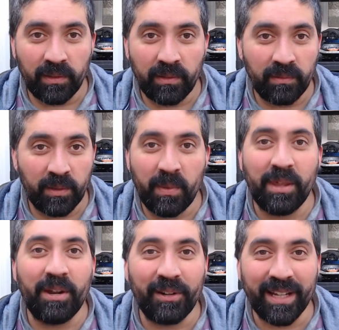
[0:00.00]

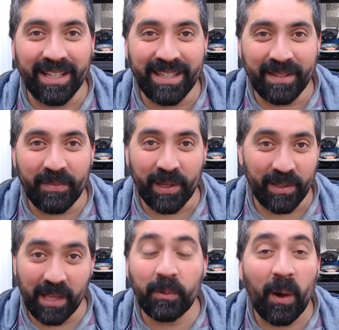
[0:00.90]
smithereens,
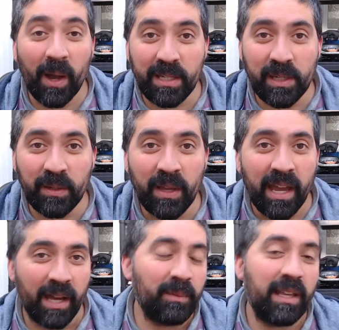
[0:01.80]
because that's what I do.
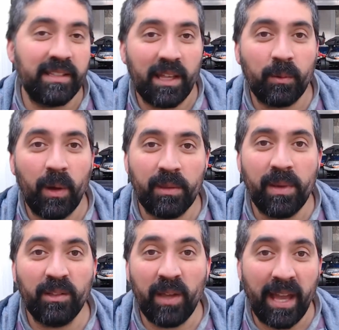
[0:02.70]
I'm guessing that's what other
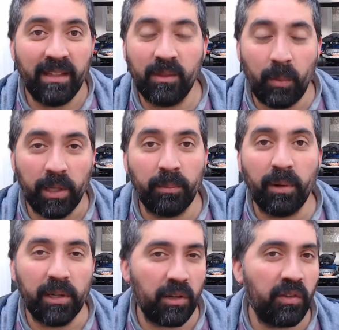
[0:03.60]
men do, hence why you
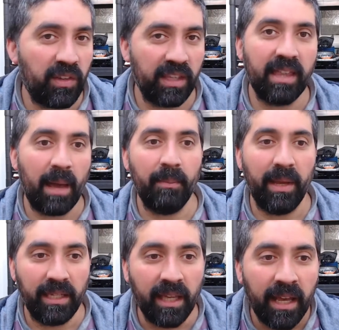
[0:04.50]
probably don't see that
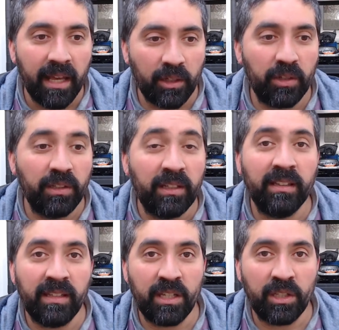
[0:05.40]
many good
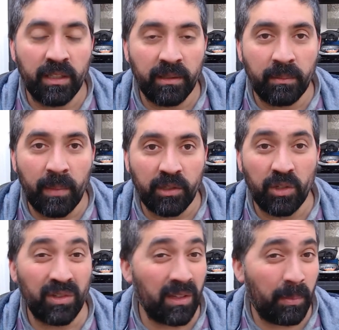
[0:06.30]
condition men's
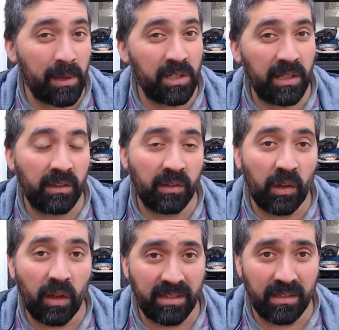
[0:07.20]
shoes, especially in the
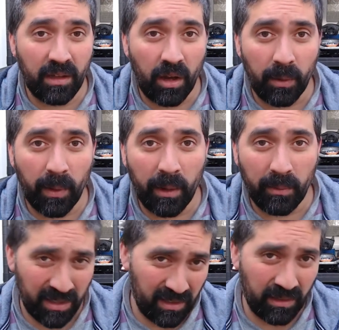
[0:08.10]
sizes that I wear,
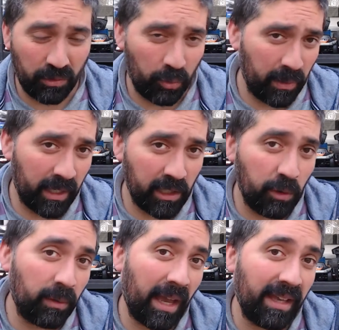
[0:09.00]
which is normally
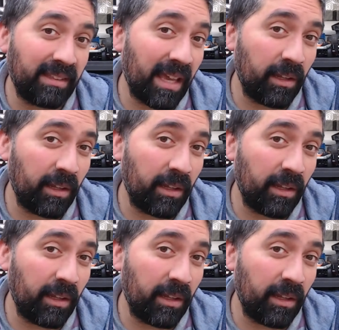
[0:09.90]
a UK 10